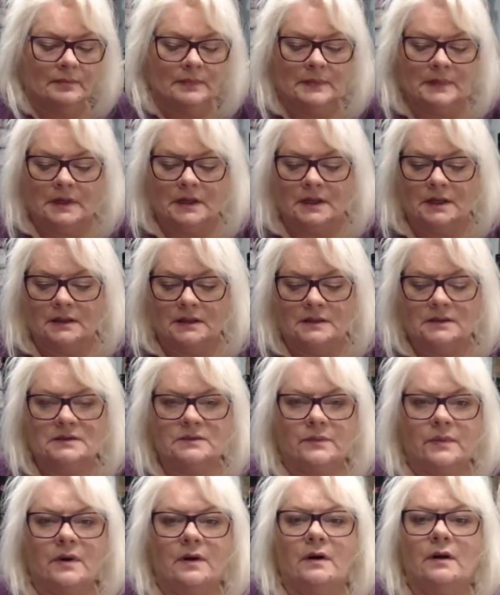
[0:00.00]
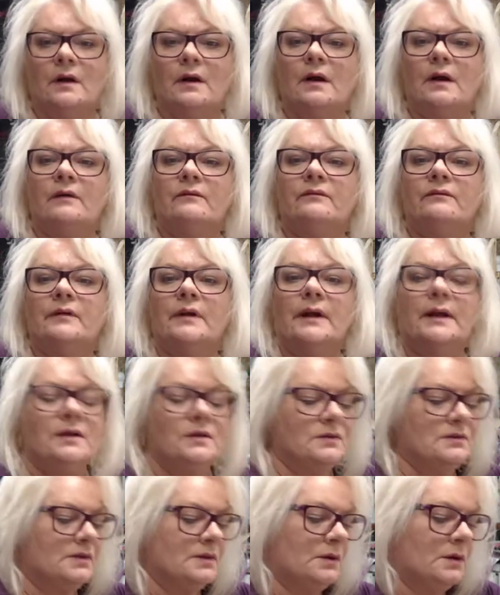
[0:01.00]
Take this part off, and I
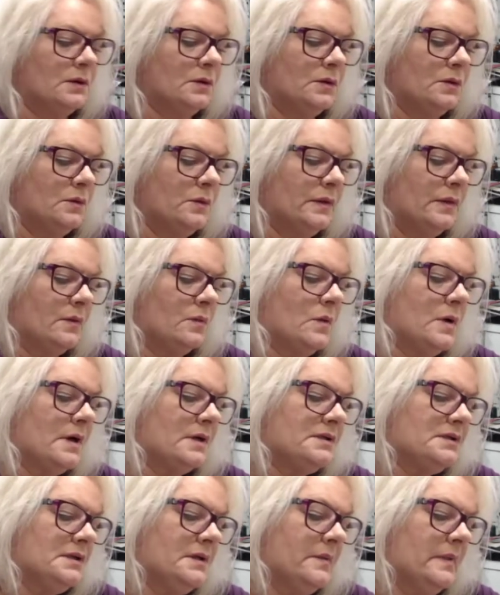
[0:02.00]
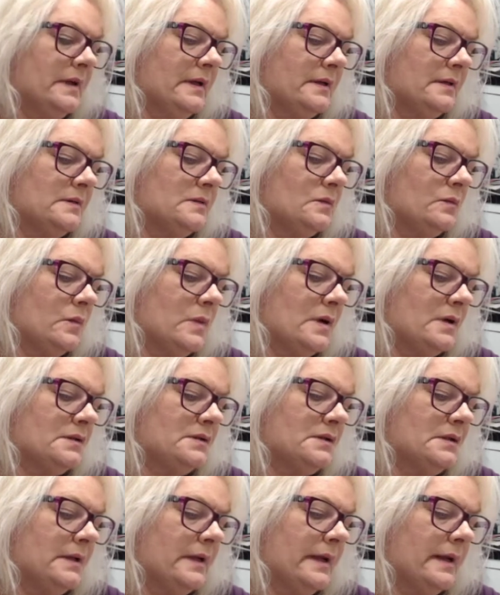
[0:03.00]
used the glue with the washi because
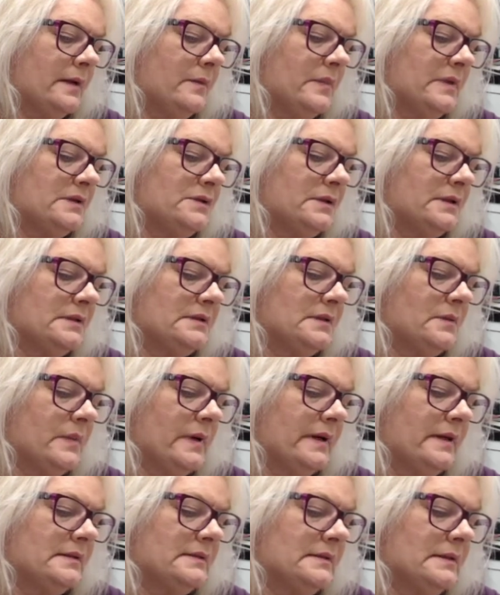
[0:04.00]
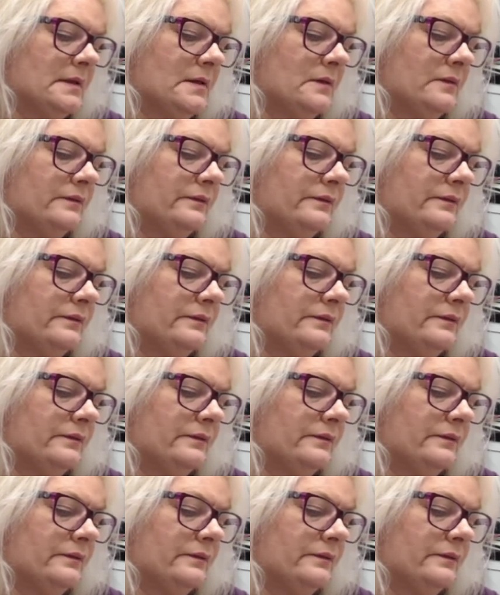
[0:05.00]
washi can't be trusted by itself